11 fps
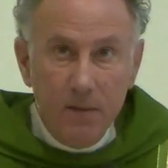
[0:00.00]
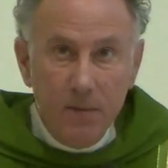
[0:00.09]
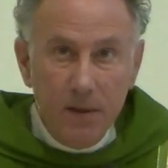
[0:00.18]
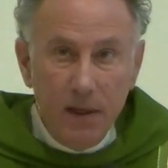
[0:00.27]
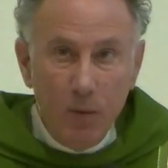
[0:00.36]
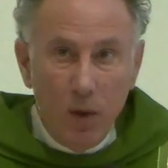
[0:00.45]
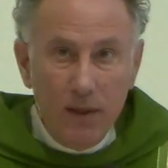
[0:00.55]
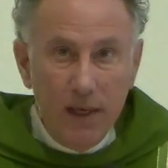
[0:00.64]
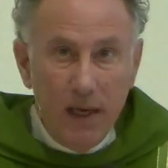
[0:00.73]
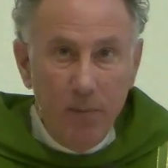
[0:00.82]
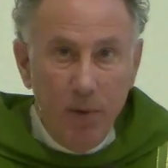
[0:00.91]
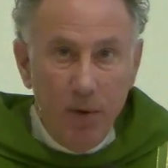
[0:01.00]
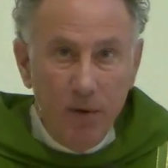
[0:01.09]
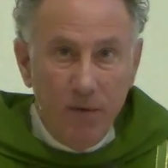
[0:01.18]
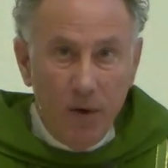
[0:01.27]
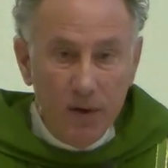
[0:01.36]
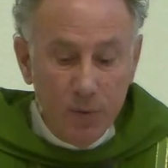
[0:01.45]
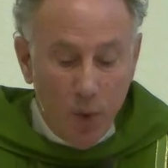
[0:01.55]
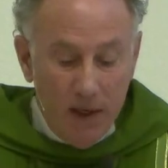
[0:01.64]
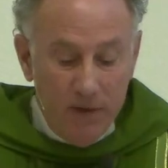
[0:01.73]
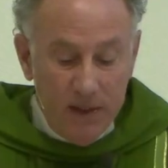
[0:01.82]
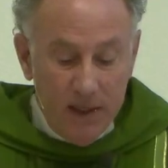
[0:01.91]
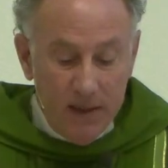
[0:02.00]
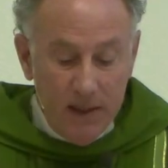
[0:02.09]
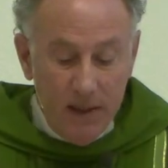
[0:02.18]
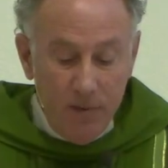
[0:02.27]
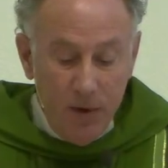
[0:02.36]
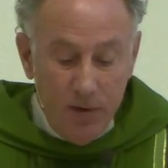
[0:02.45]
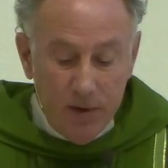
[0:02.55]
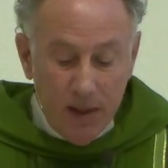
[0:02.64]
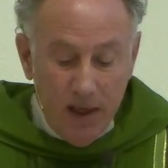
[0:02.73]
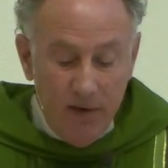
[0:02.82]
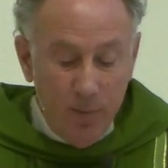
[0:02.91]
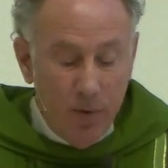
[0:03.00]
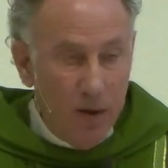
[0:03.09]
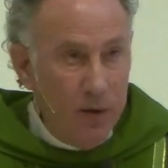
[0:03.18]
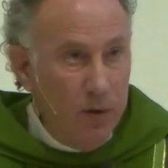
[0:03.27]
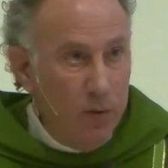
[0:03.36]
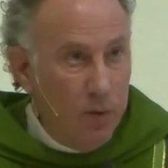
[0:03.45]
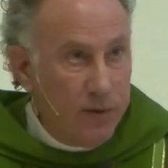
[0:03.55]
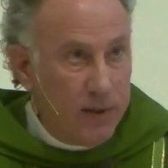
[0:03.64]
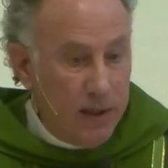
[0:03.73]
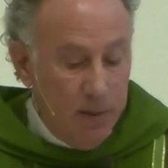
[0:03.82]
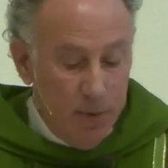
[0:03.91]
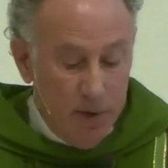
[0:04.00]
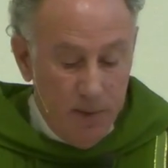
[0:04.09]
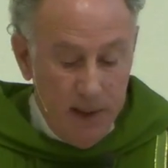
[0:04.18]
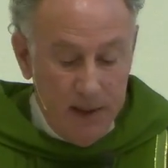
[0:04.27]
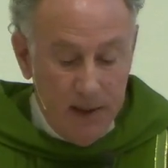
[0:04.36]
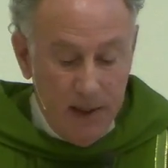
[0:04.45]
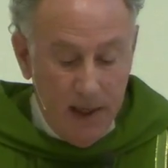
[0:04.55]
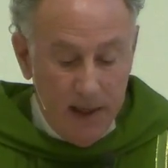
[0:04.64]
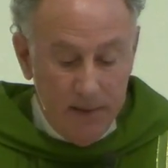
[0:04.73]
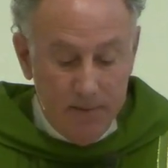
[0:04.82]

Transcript: But then one day, Potiphar's wife said to him, You slave boy, you will sleep with me tonight.